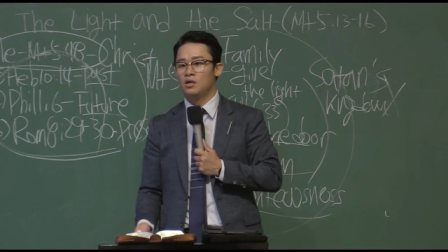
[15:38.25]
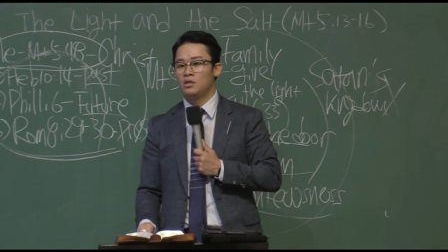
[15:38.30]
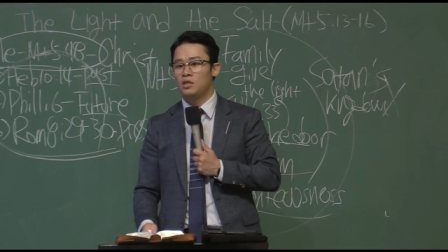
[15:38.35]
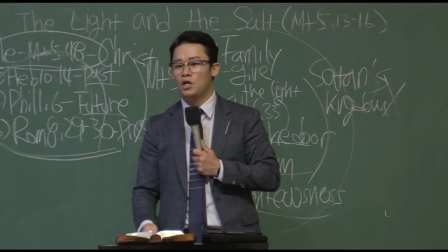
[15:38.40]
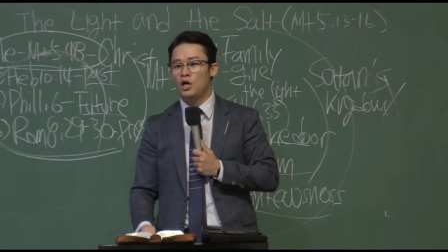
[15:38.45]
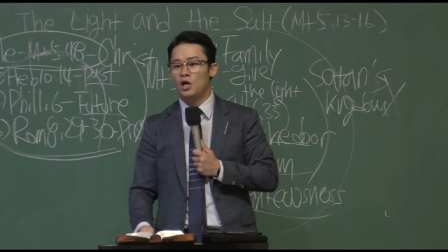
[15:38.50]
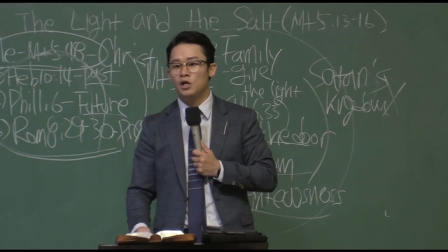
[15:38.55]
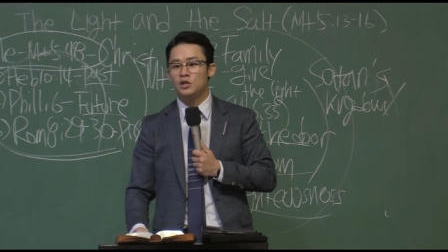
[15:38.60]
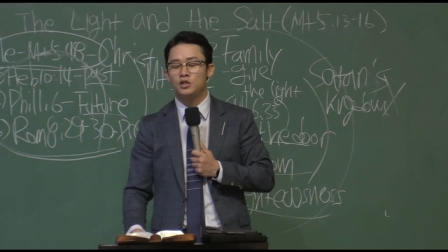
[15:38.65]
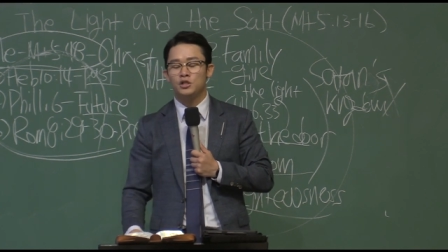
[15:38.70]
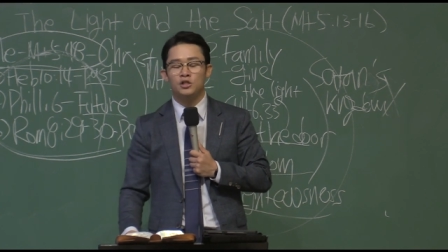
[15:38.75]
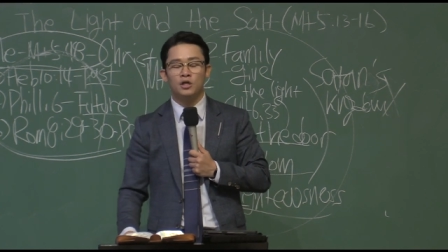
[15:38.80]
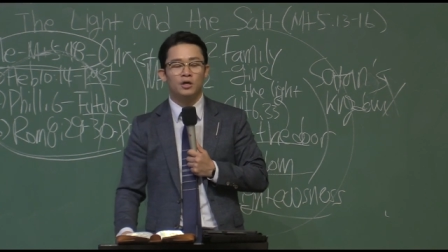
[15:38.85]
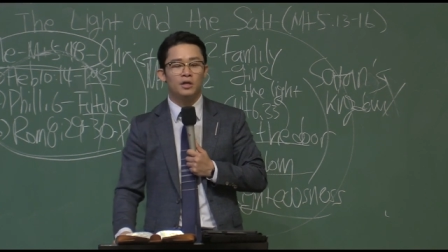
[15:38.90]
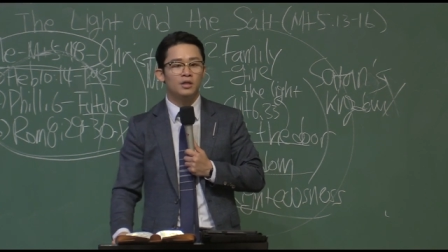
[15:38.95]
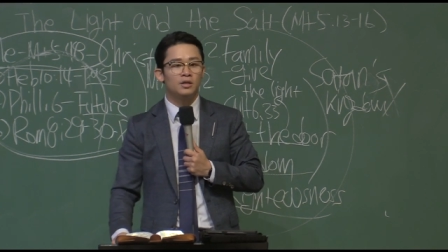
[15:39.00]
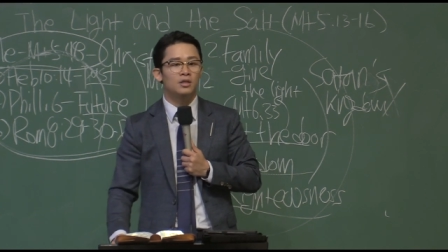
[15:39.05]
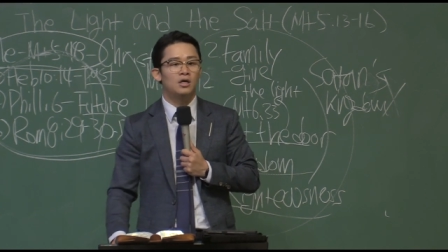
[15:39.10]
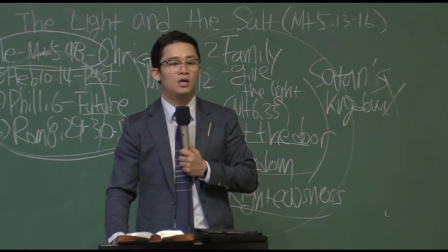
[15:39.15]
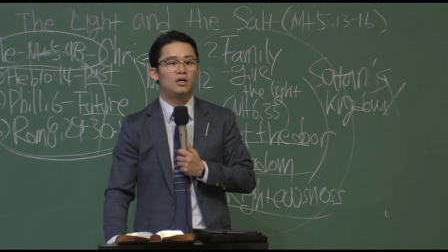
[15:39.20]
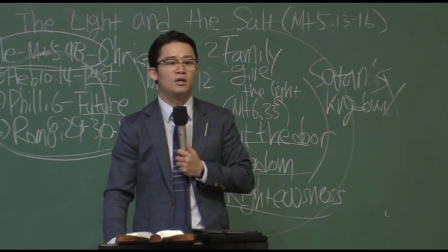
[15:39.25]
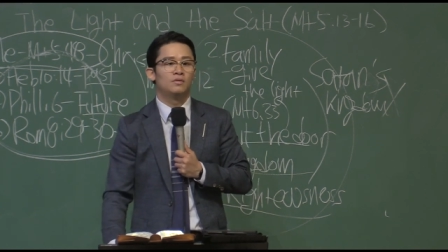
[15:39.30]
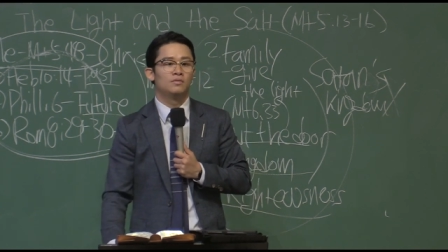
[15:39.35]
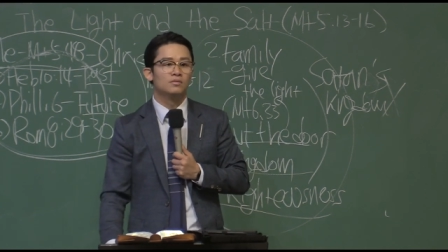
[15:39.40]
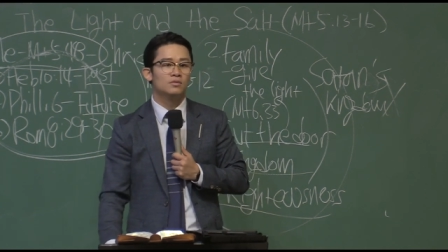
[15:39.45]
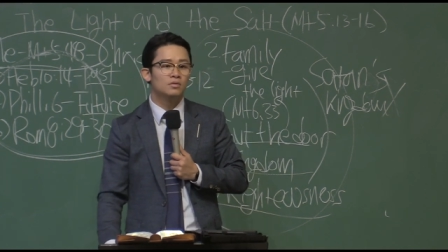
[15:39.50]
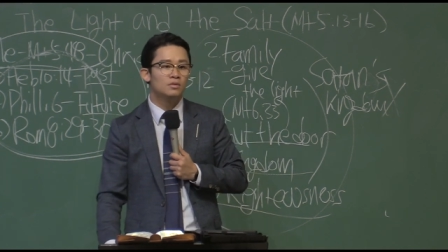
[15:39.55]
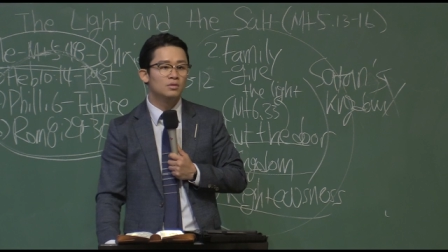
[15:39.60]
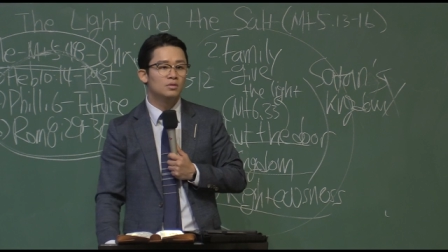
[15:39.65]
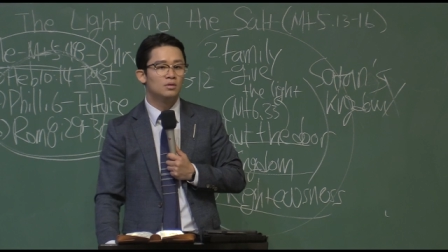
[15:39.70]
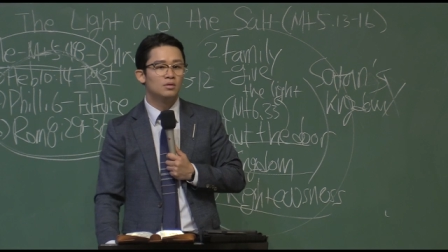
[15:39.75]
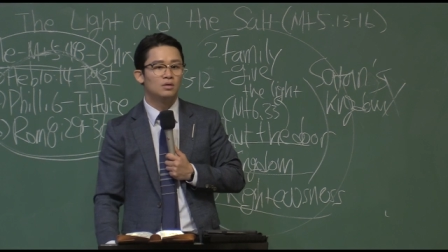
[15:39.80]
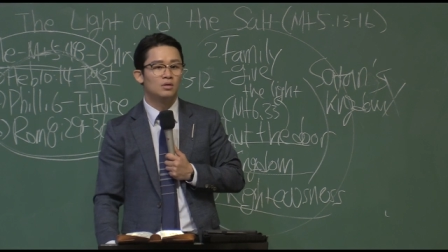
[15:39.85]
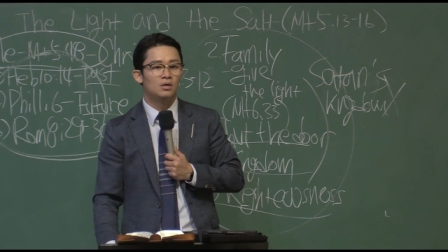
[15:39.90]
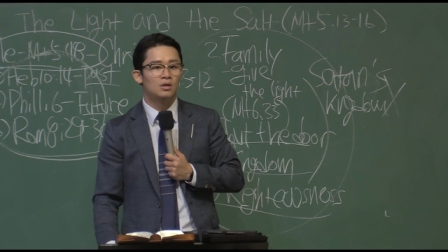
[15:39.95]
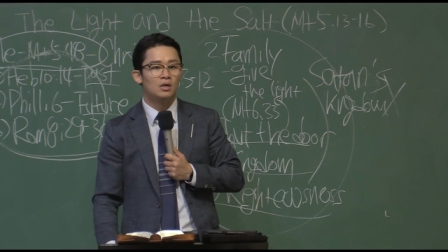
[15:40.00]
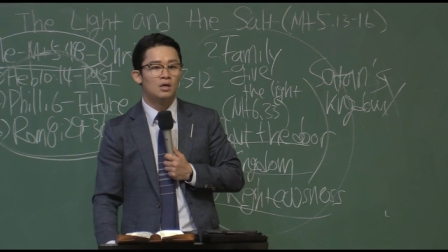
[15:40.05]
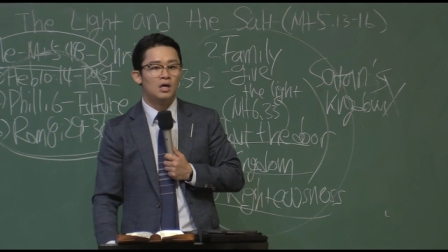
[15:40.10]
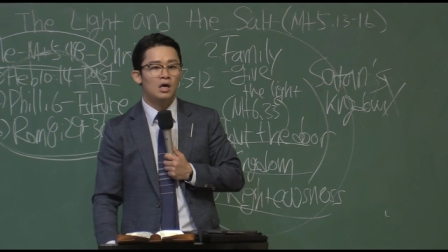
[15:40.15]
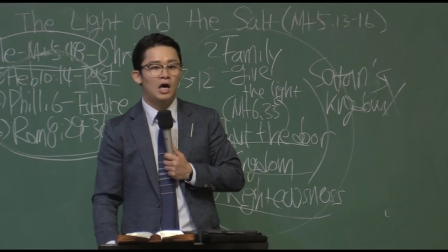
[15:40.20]
that are shutting down.
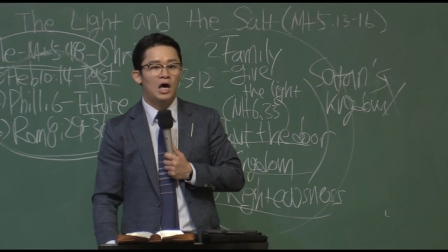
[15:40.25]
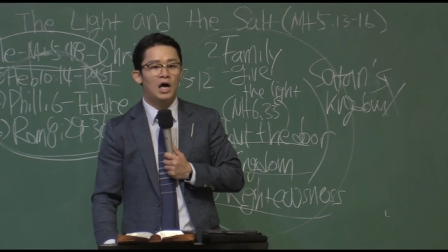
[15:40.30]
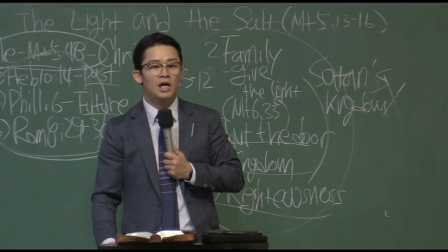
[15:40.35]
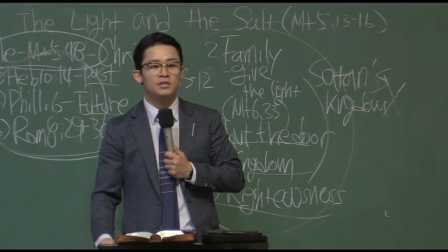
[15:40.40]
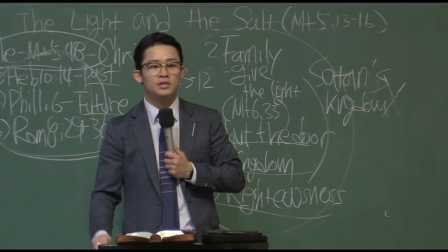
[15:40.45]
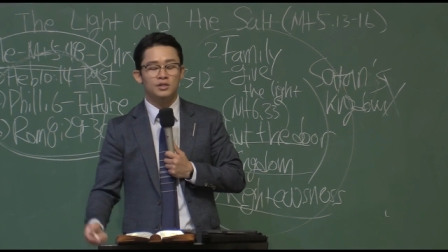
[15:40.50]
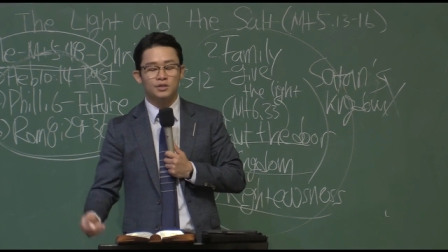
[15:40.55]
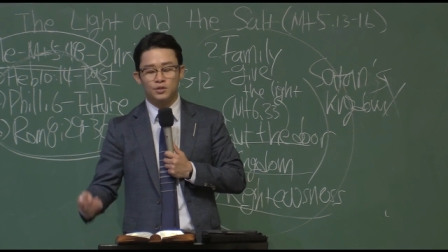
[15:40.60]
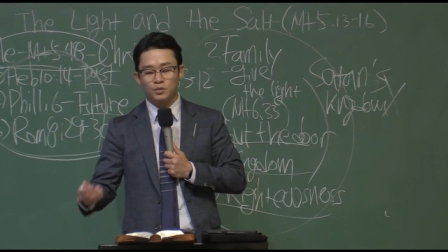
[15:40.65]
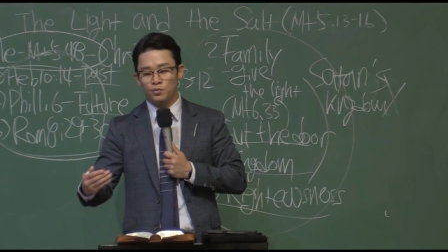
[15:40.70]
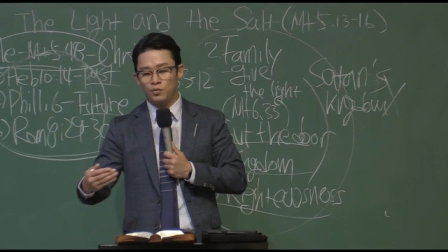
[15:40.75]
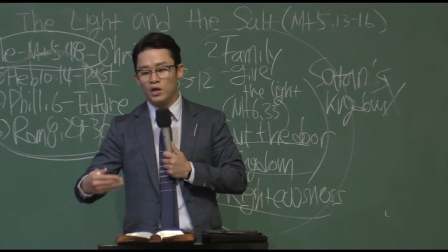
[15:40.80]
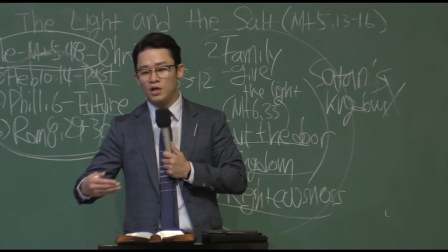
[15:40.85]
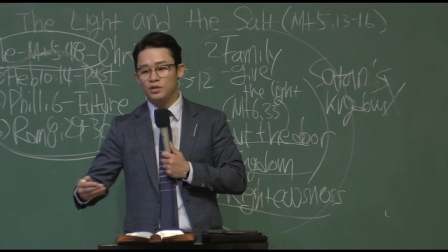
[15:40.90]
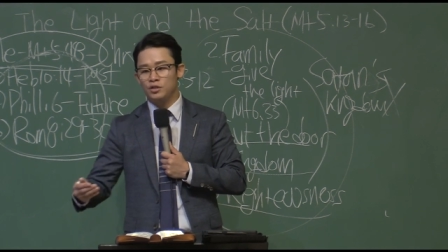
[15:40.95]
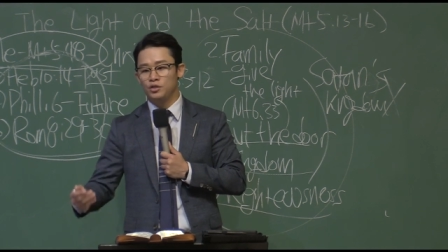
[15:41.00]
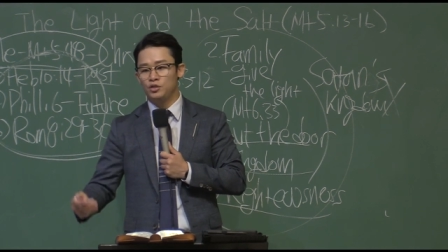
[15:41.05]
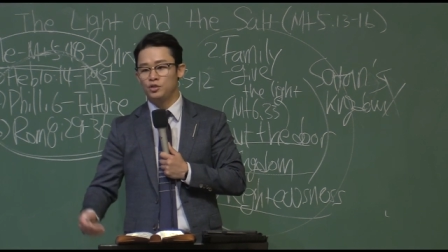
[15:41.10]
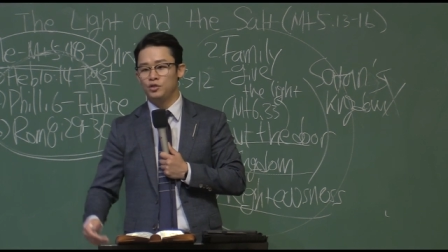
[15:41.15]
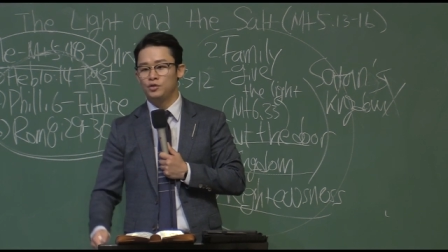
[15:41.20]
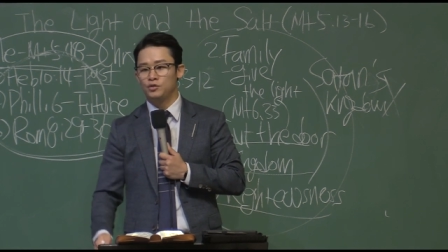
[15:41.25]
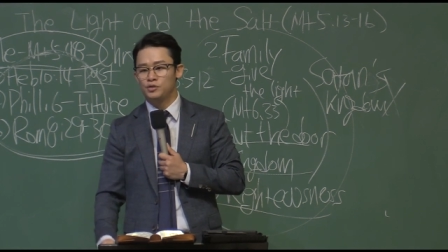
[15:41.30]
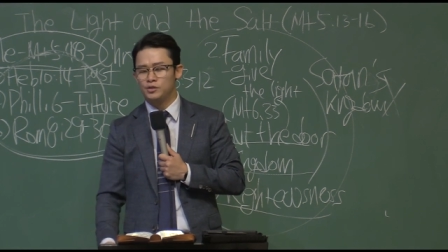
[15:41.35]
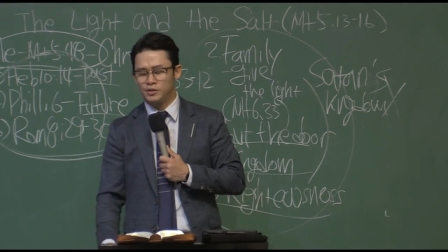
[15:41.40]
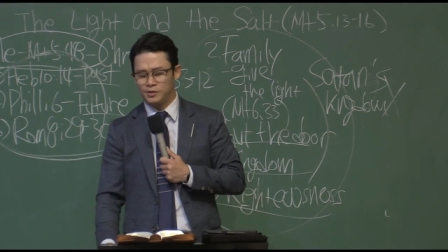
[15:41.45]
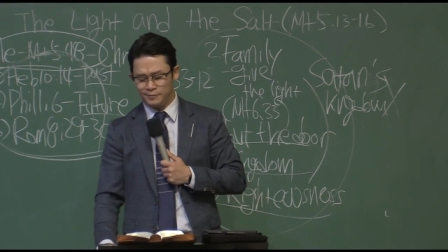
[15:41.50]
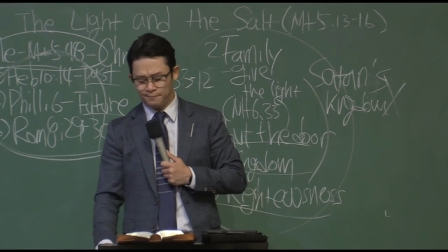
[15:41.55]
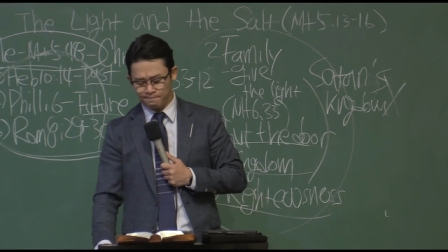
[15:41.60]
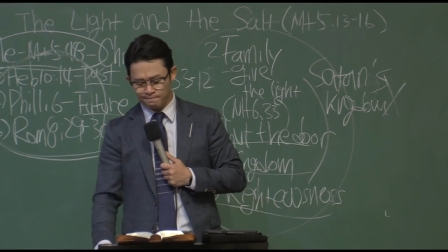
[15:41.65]
I just read the news.